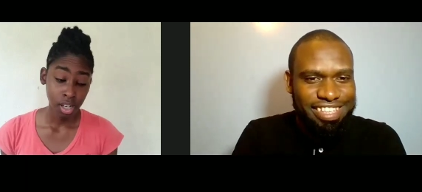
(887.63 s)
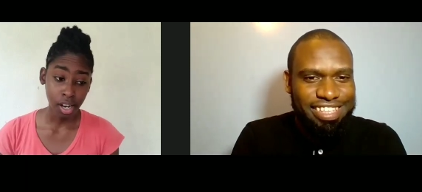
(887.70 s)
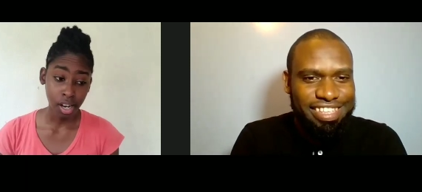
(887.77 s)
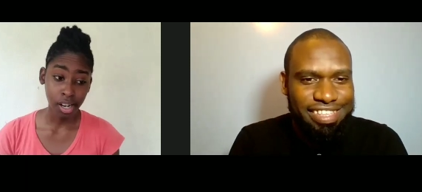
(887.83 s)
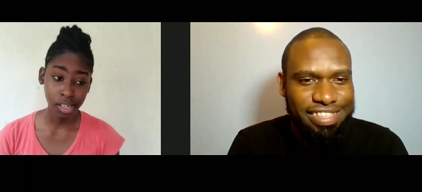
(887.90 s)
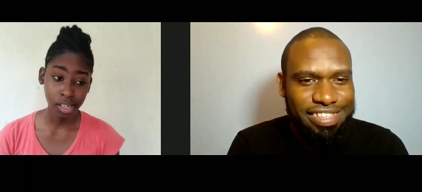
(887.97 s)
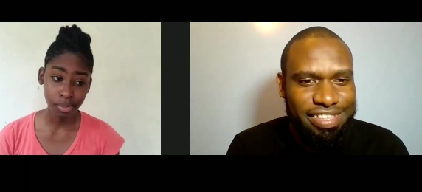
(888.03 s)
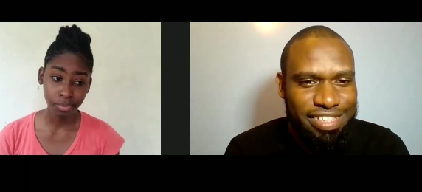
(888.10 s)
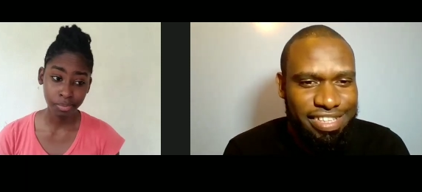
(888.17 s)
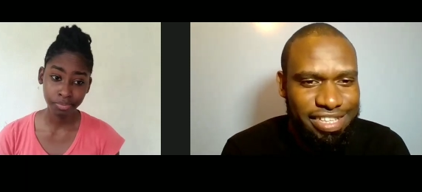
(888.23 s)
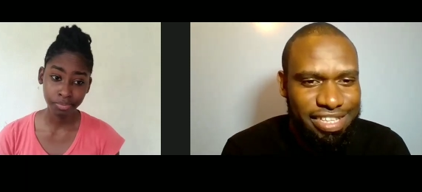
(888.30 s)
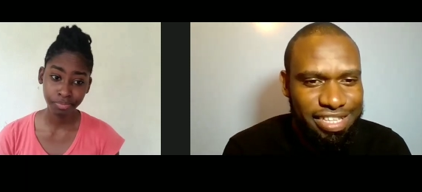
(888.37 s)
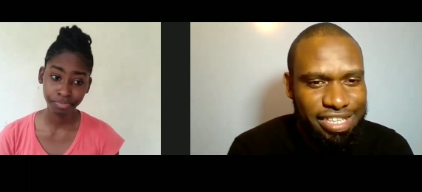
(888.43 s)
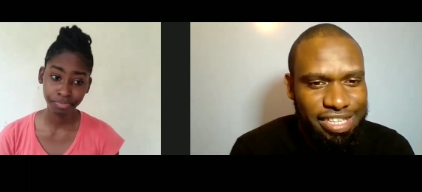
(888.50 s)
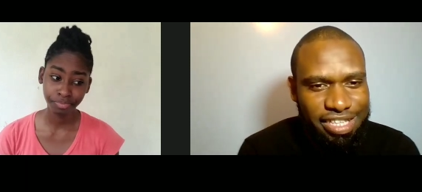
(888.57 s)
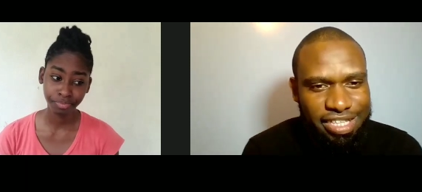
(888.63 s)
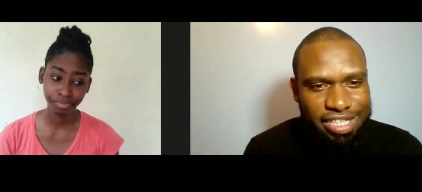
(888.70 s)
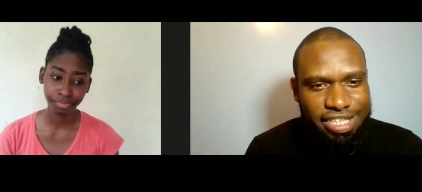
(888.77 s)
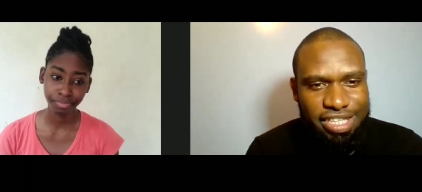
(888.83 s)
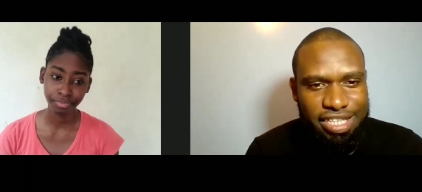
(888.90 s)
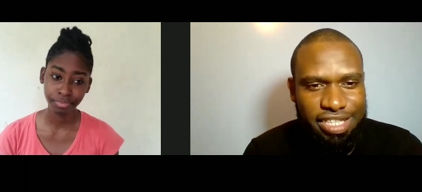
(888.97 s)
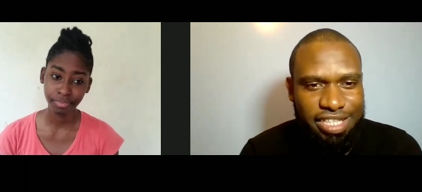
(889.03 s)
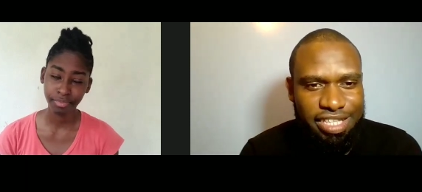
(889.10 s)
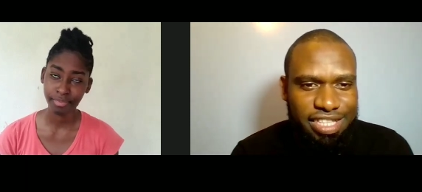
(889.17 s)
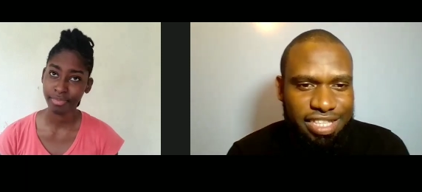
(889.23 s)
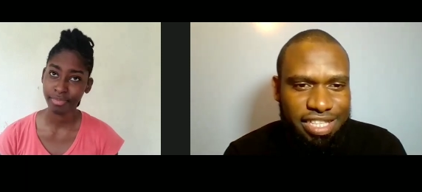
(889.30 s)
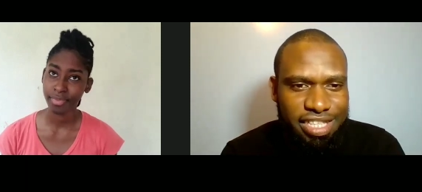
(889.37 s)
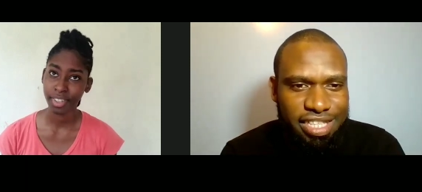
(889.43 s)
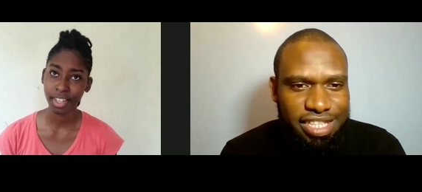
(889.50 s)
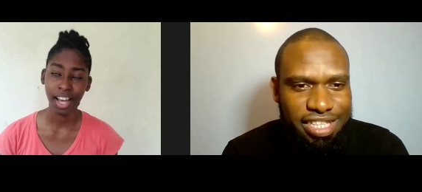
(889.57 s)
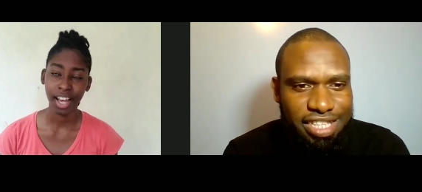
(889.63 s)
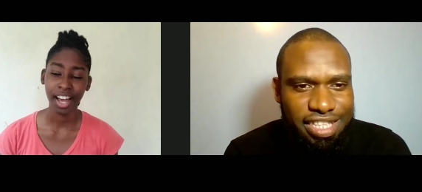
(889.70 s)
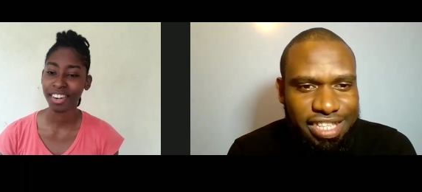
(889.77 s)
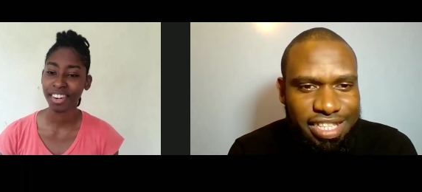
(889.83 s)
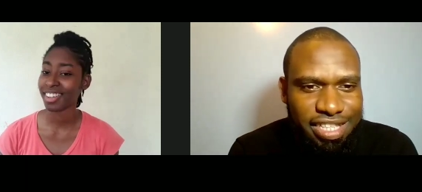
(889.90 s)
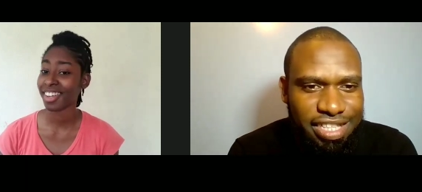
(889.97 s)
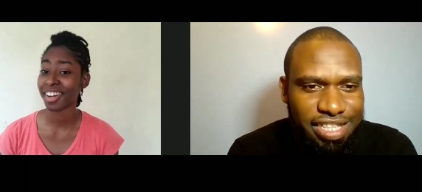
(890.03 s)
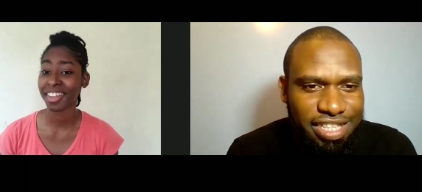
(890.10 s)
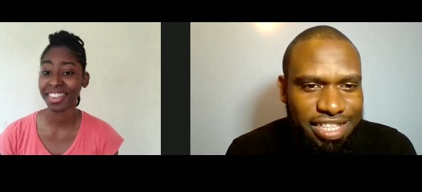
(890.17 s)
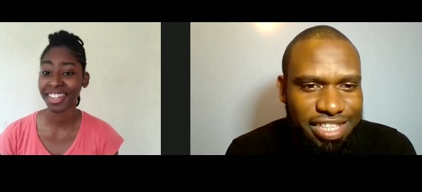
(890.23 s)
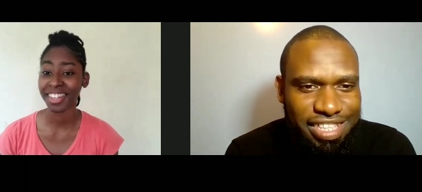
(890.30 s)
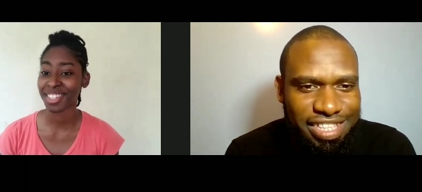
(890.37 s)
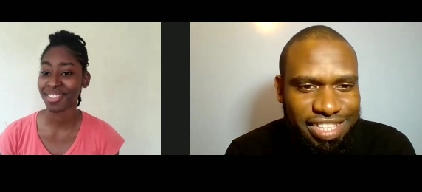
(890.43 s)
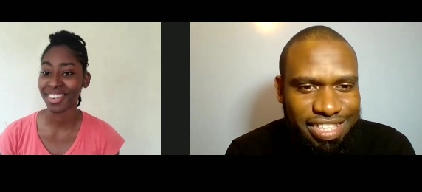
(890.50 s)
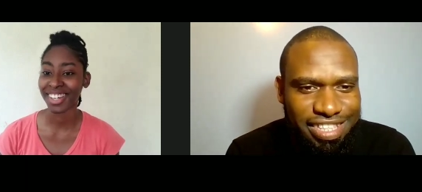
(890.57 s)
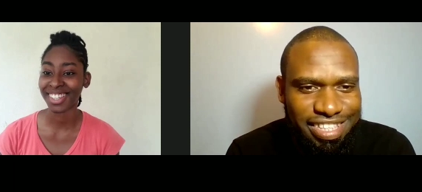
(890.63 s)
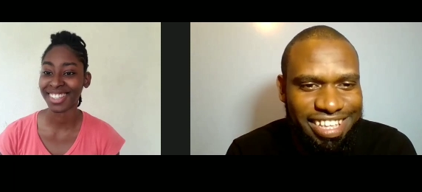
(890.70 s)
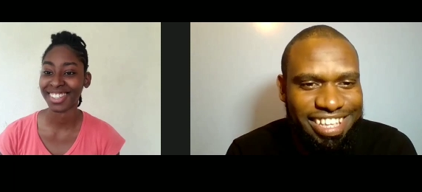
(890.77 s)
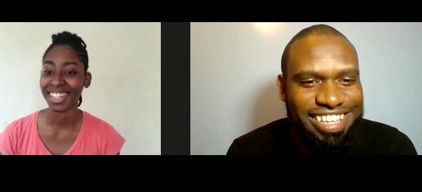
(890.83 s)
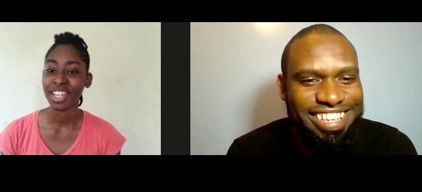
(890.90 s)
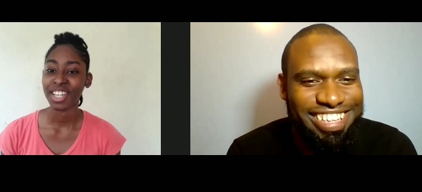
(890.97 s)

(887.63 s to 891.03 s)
Speaker 1: Um, I heard a lot of things, man.